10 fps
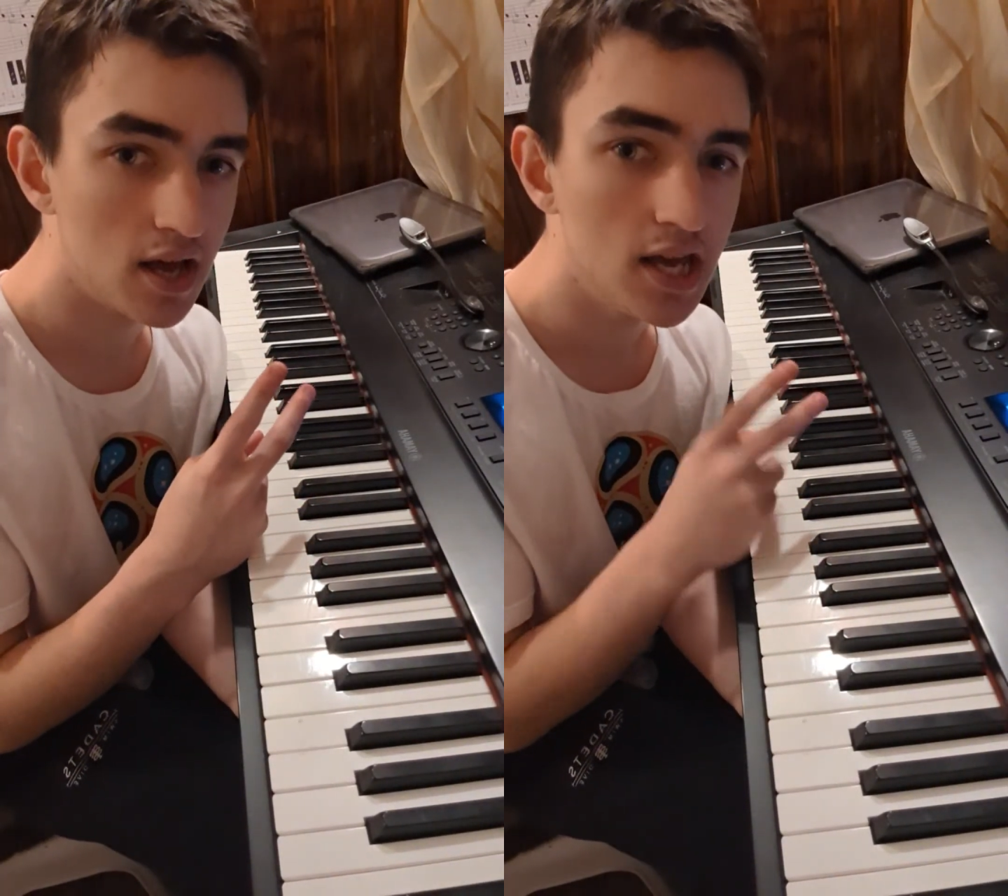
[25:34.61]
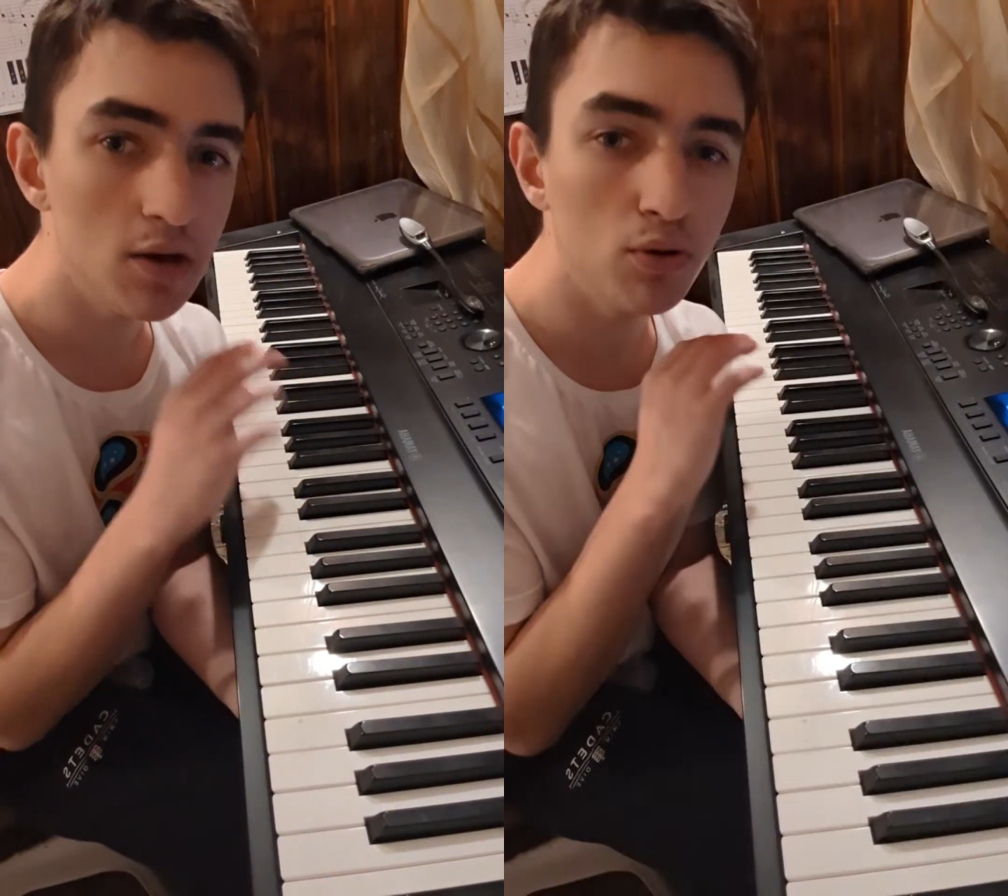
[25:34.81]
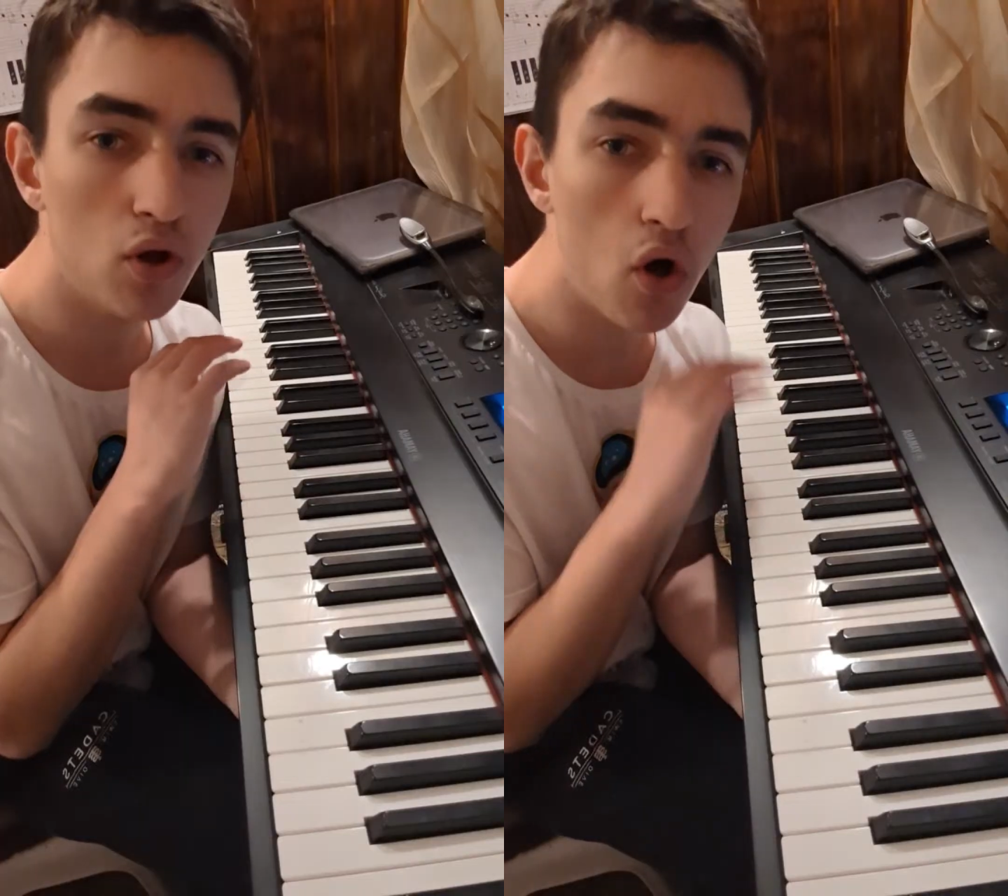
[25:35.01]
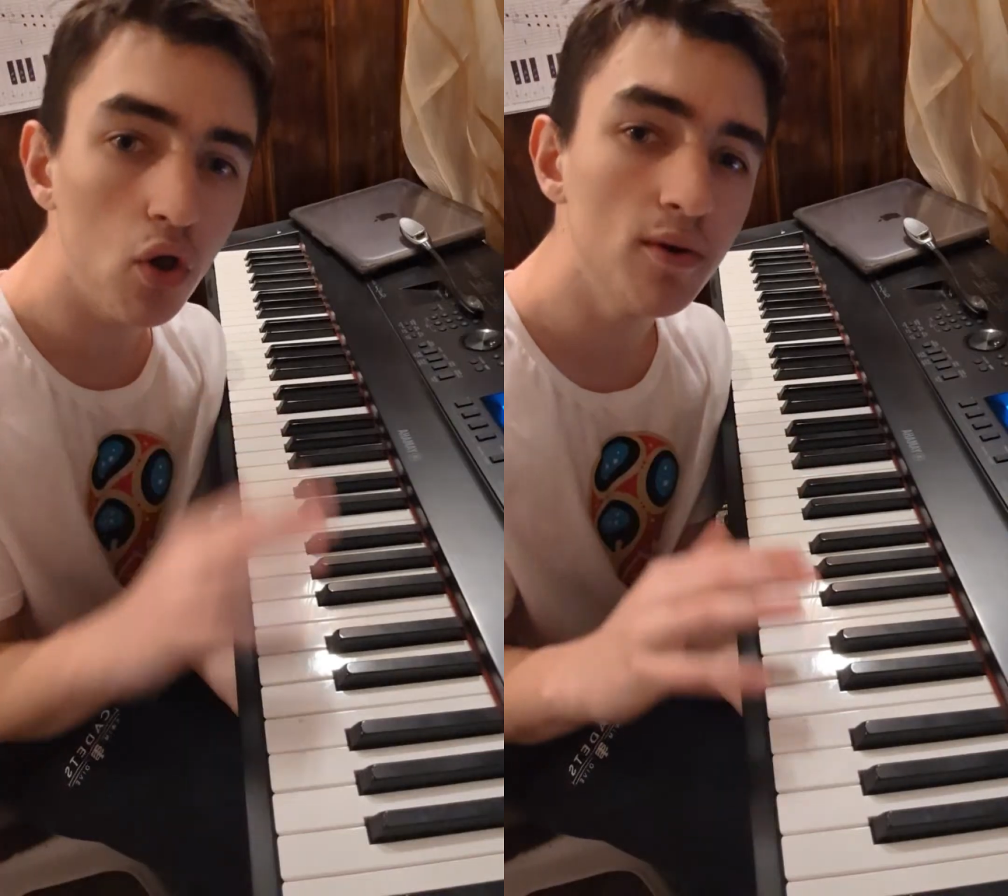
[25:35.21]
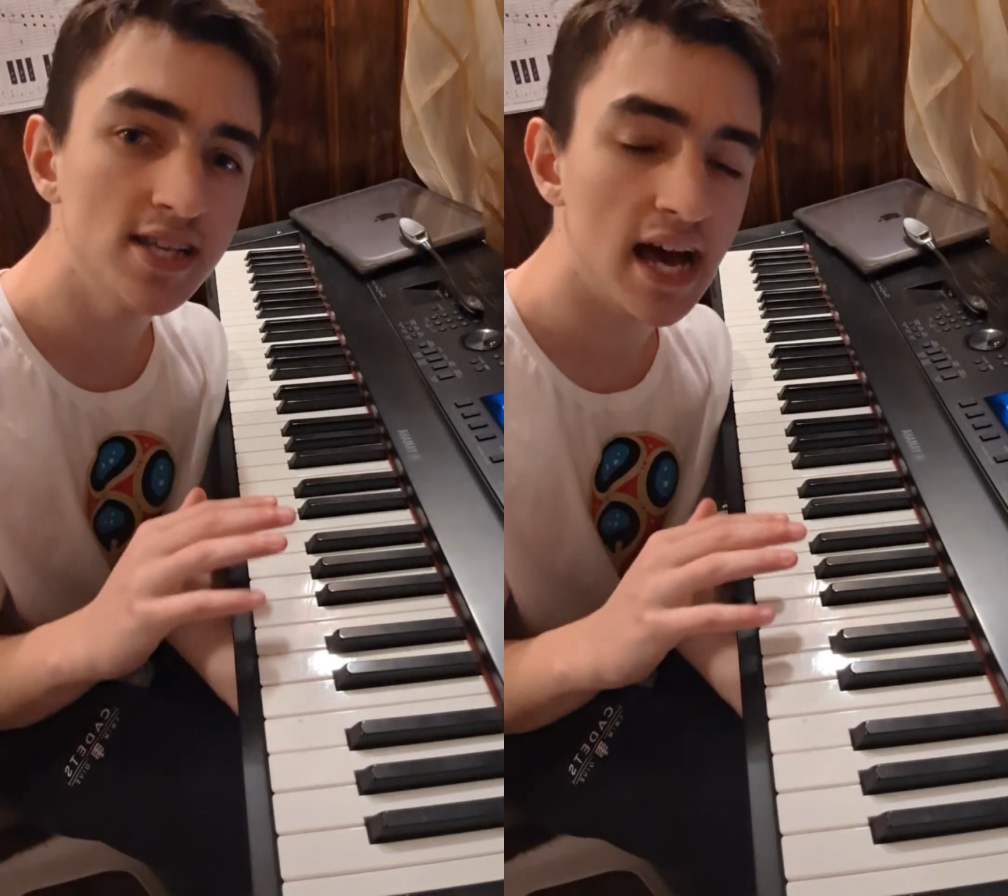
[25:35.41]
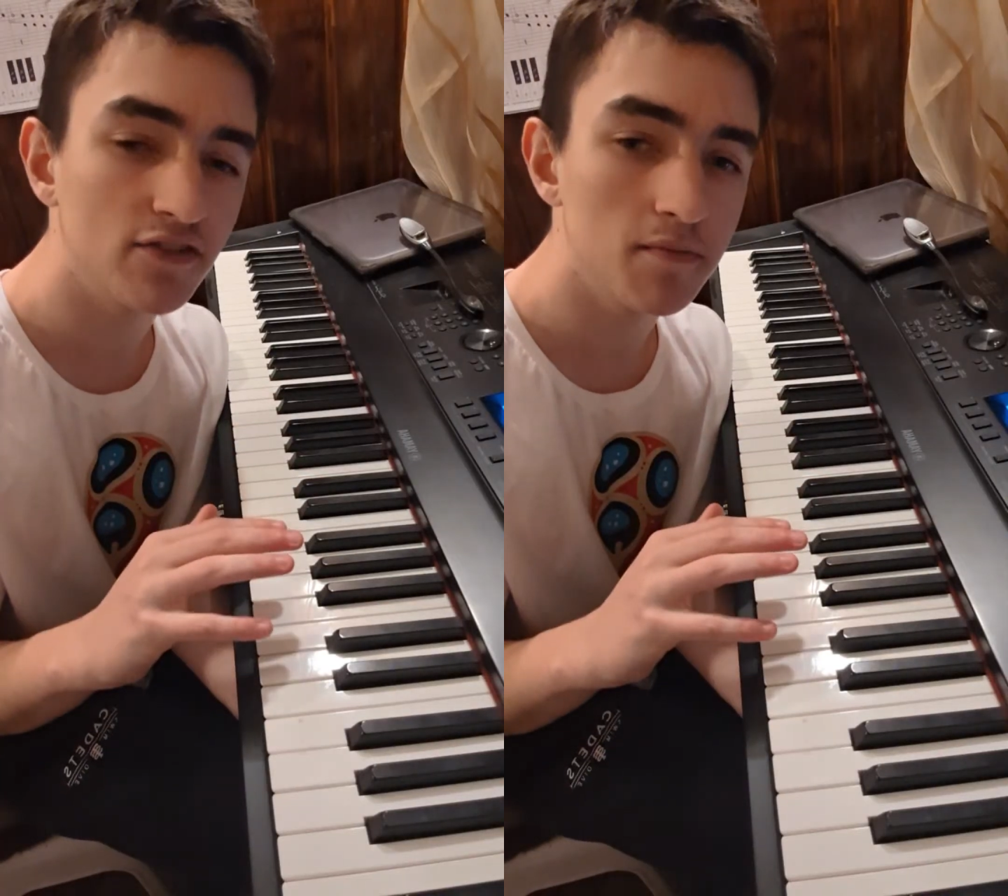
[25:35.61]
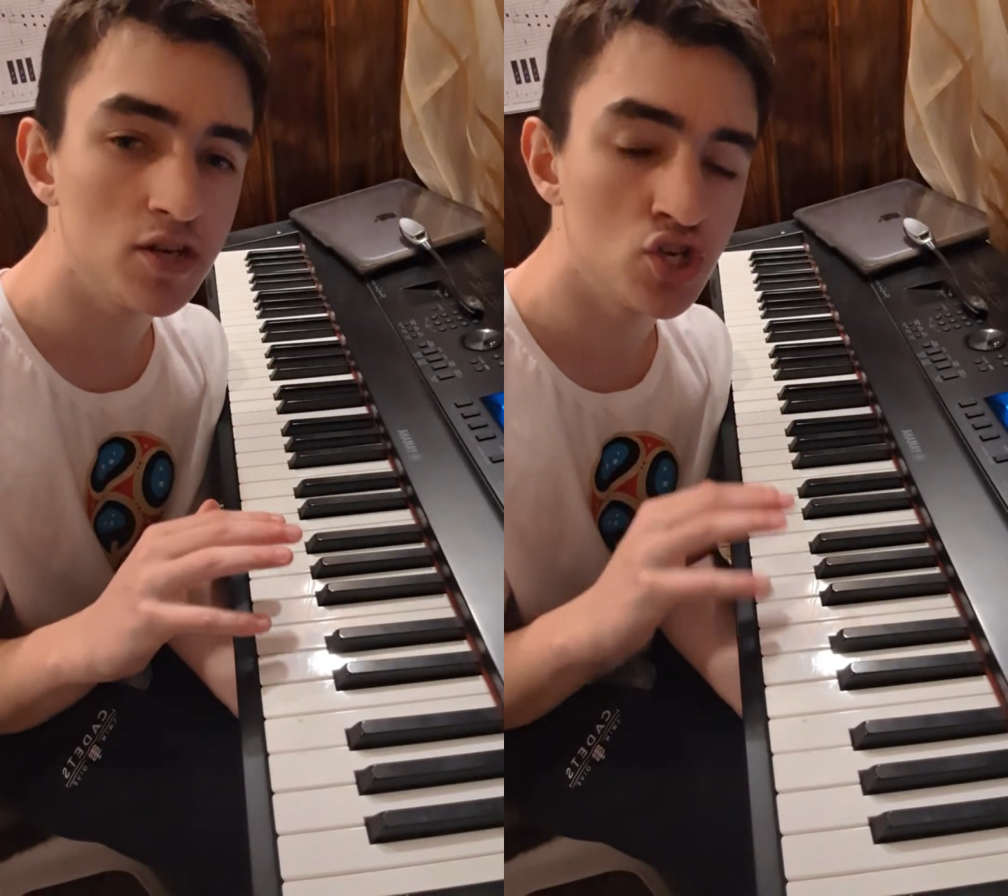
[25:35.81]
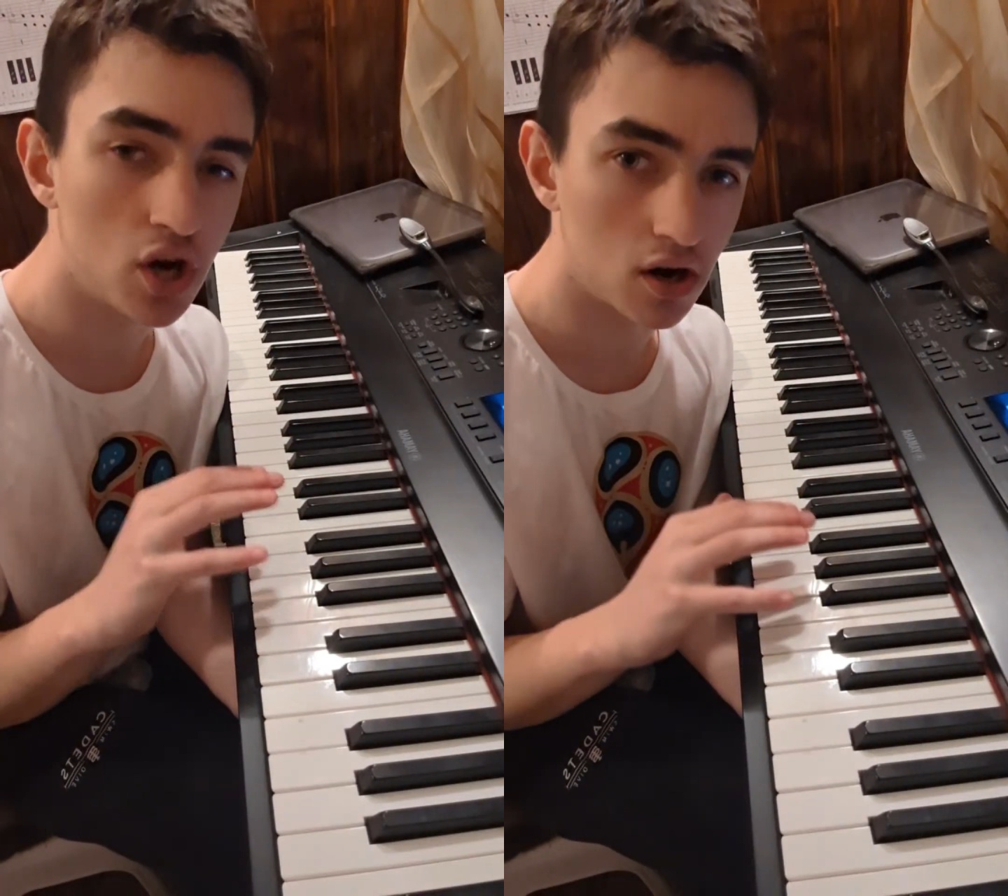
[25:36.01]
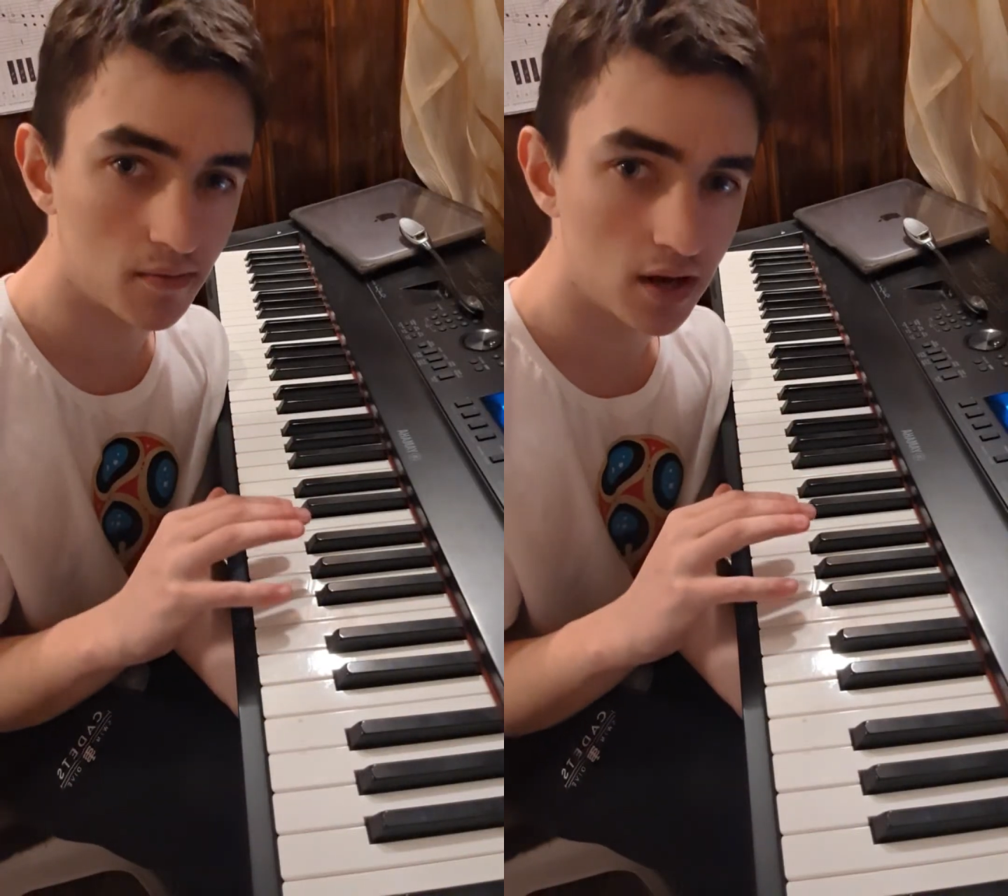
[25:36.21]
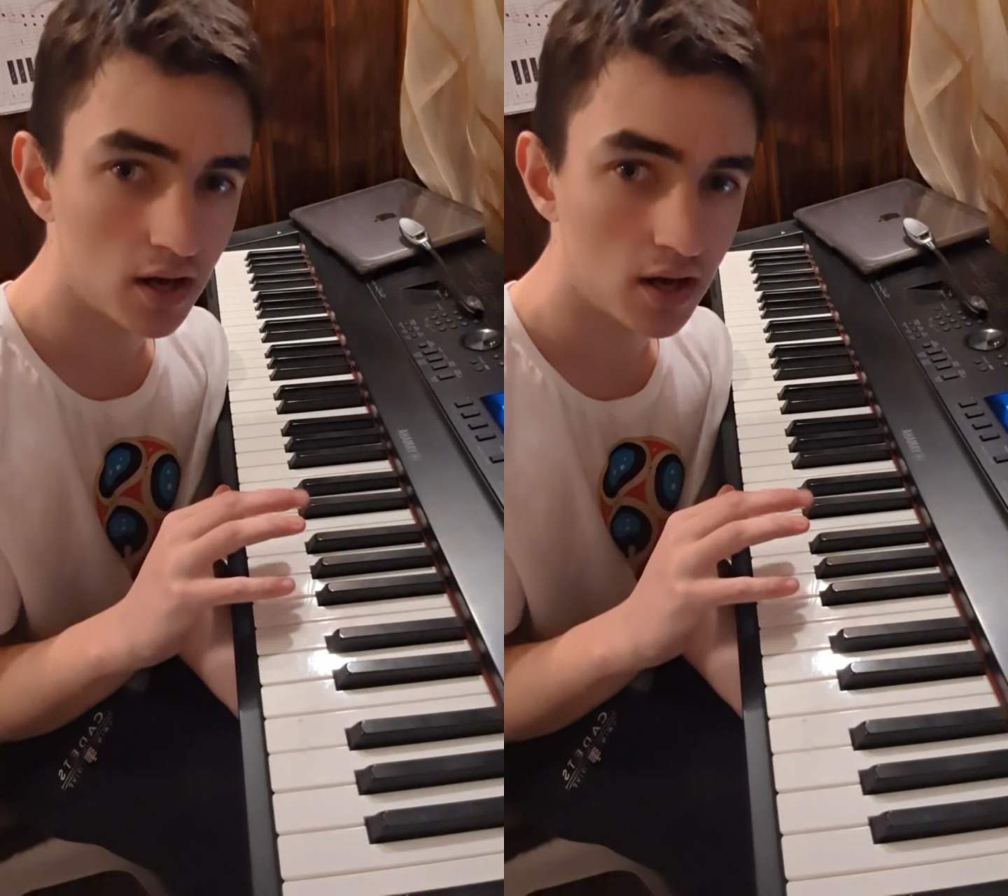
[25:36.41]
It will always have to be sharp.